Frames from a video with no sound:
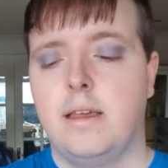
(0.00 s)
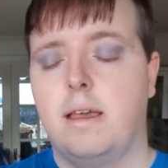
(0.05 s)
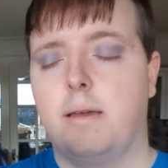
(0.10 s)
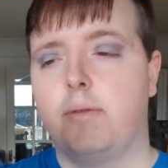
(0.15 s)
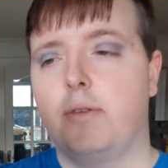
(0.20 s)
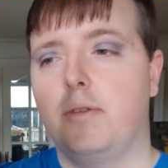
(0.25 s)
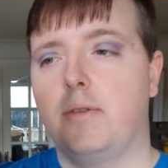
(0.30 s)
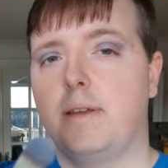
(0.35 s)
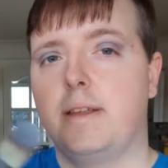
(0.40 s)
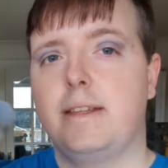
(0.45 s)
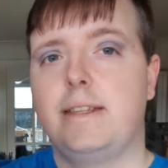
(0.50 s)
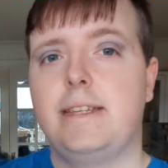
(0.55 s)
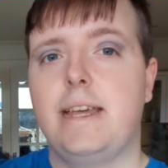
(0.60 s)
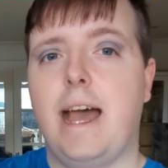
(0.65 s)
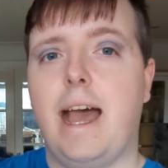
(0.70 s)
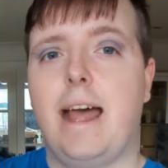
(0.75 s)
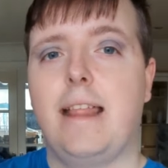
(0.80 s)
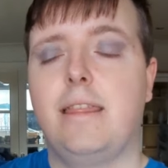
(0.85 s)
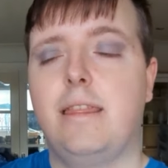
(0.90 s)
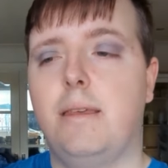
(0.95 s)
I'm going
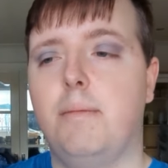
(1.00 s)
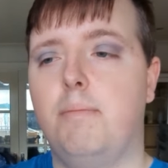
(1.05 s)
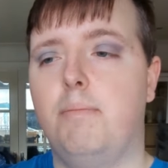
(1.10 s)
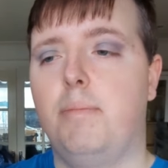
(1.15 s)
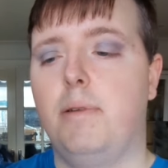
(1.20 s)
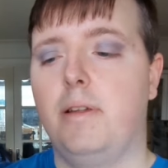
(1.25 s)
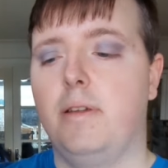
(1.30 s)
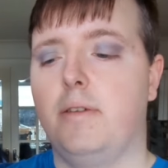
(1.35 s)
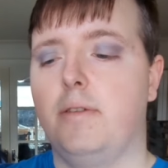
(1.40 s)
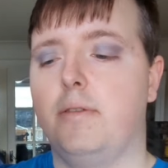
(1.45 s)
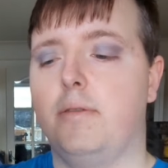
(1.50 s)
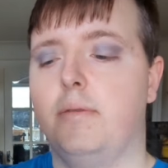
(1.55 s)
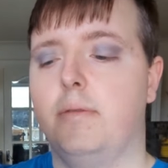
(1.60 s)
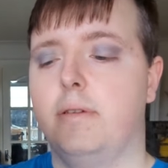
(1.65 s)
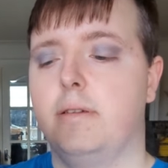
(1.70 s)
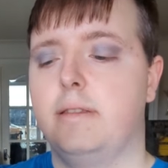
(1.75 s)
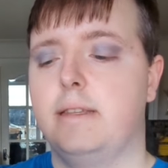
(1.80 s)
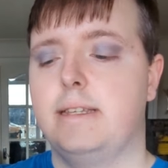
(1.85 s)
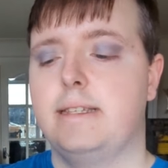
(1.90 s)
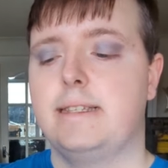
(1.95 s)
to add the blue,
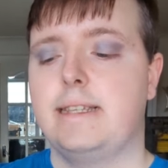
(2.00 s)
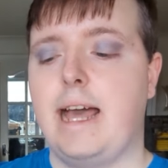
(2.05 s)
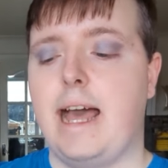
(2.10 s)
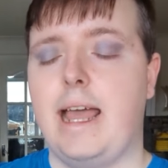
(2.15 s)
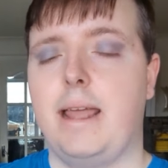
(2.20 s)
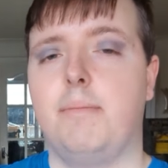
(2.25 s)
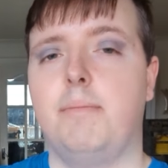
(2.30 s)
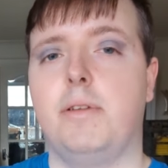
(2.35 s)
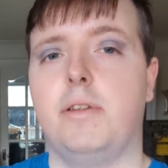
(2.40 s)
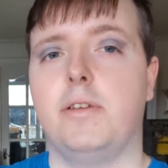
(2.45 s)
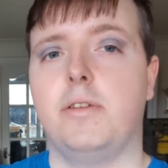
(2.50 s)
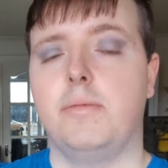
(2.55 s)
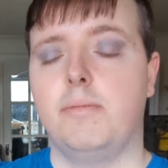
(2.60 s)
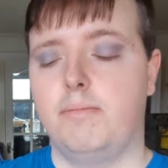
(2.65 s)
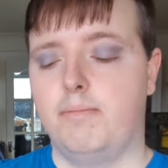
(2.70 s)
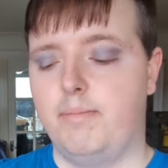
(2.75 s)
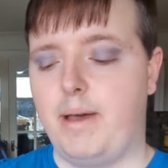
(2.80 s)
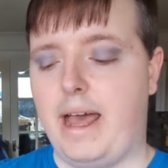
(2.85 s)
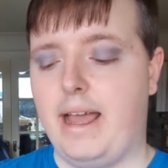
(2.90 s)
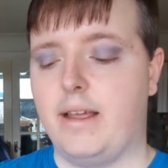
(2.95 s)
the sky blue,
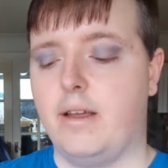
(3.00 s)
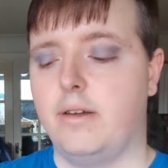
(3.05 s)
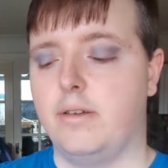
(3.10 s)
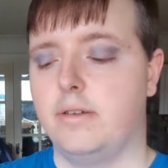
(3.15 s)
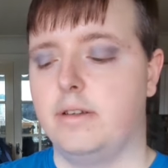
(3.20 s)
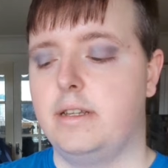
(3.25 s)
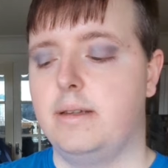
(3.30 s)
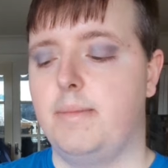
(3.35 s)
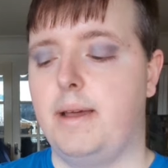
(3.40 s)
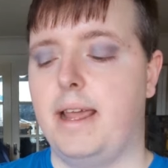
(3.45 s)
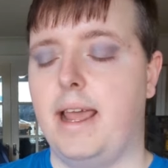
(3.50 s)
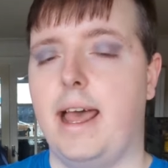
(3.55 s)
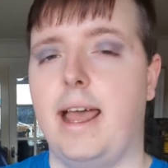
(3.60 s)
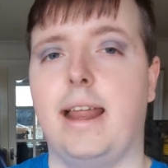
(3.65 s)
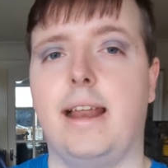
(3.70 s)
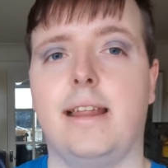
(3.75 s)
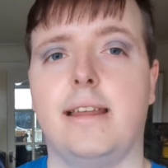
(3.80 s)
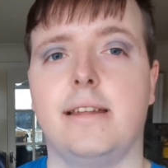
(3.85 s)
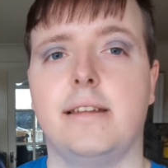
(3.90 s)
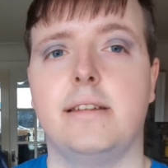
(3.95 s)
back onto my
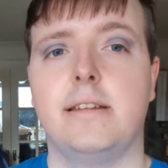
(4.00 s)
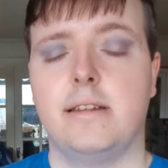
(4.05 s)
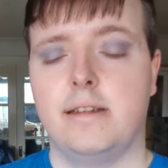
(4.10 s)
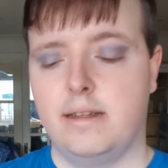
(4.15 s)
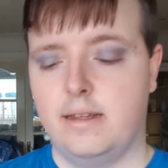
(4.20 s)
eyelid,